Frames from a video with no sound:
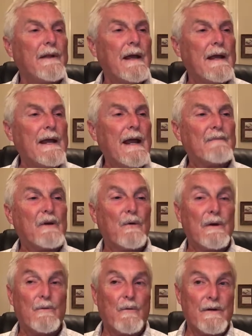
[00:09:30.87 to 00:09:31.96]
Ahab
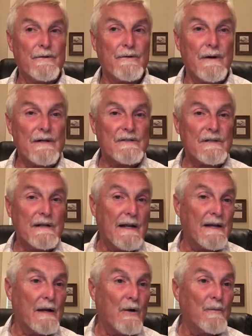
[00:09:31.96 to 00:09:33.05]
going in one direction
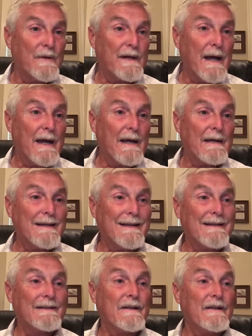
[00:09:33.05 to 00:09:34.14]
and Obadiah
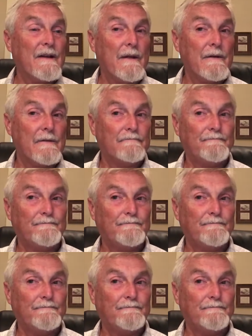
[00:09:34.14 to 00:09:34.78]
in another.